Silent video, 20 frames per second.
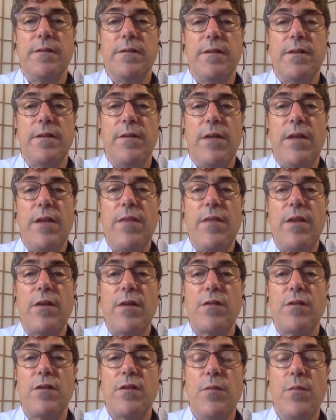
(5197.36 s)
in
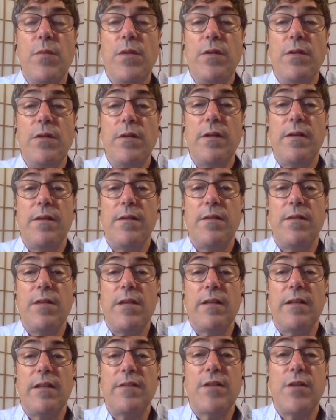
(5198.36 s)
their community,
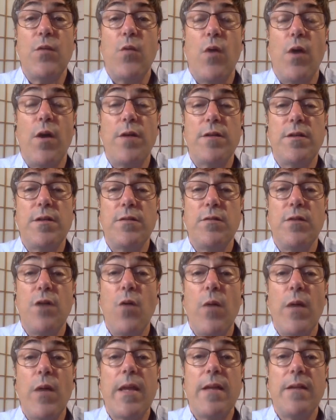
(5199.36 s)
unless they want to
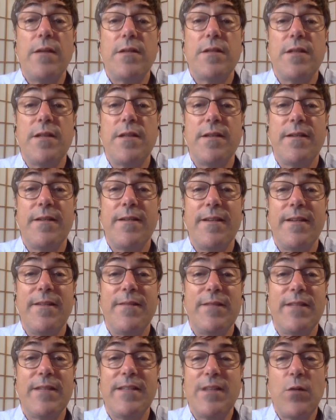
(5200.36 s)
go against,
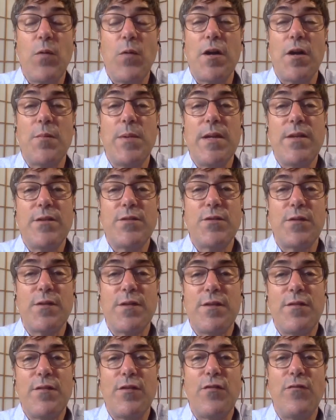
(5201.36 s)
unless they want to be sort
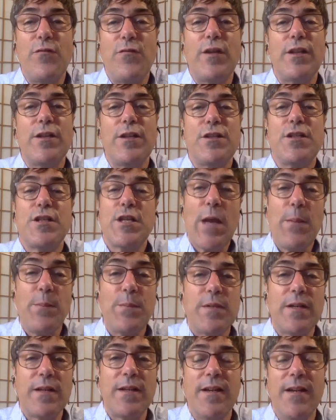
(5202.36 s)
of the village
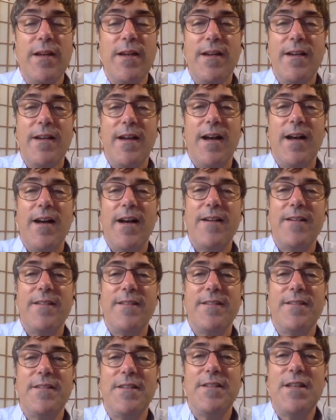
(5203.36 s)
skeptic.
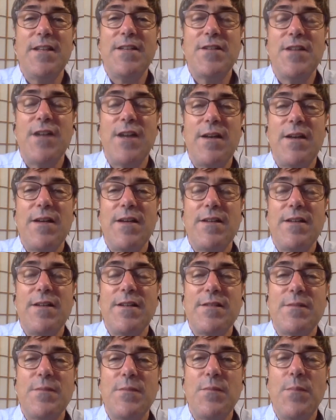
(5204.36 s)
It
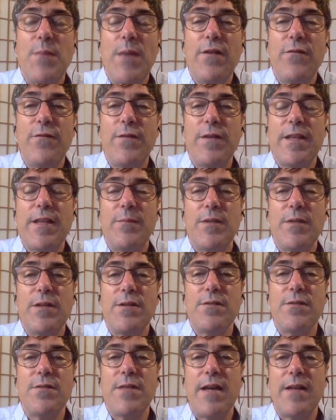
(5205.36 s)
doesn't benefit them to
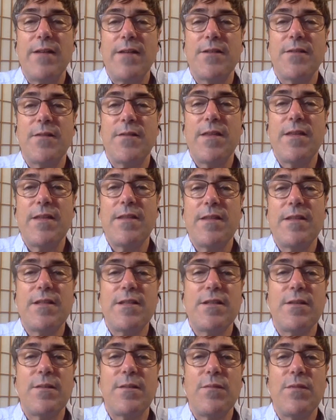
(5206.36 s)
do that. So I think
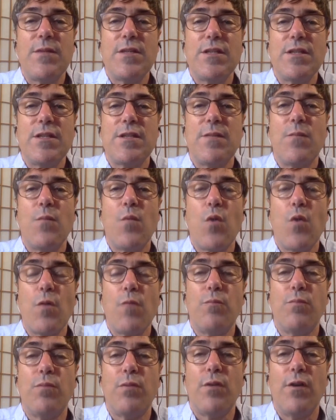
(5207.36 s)
this is a more
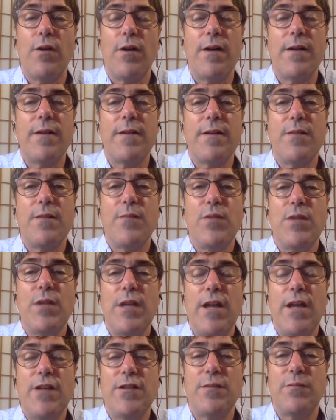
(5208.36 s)
broad
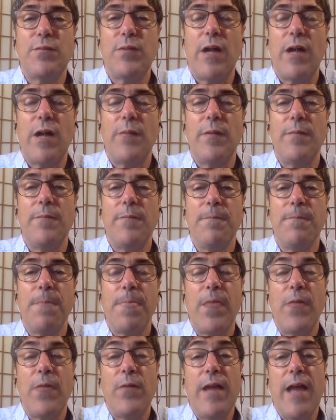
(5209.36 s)
communication problem
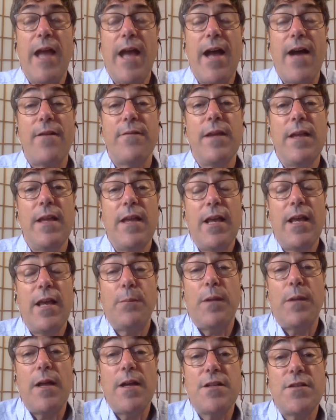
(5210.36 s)
that we have. It
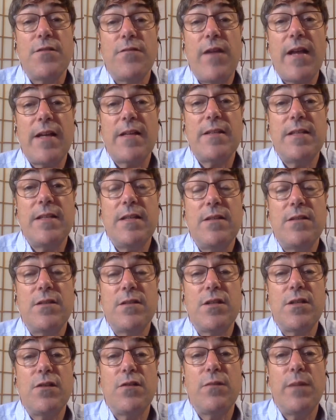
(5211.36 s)
applies to vaccines
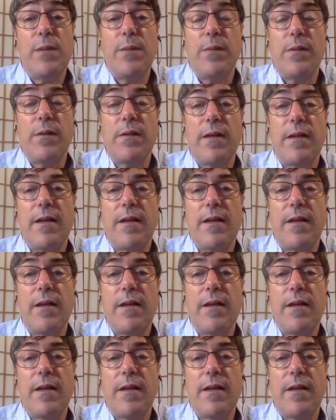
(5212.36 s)
too. People